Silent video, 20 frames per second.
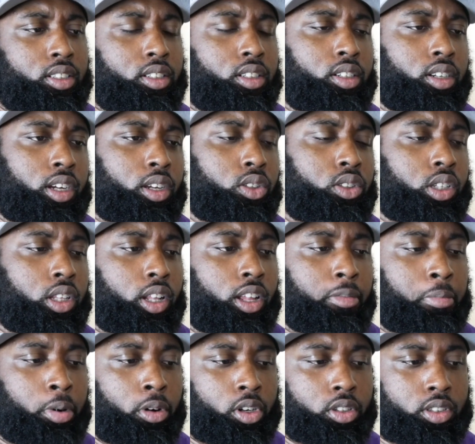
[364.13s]
I used to love
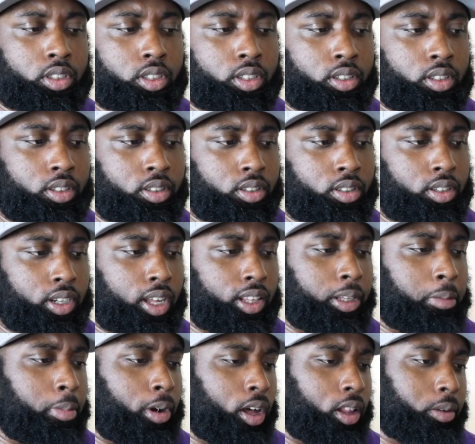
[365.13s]
birds. Now they
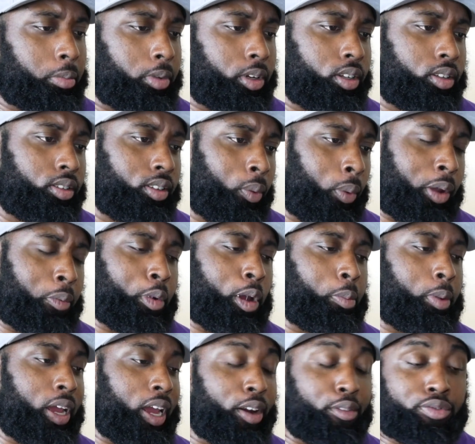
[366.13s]
bother me. They wake me
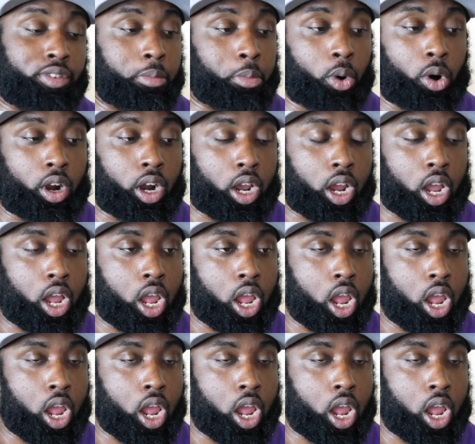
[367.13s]
up every morning.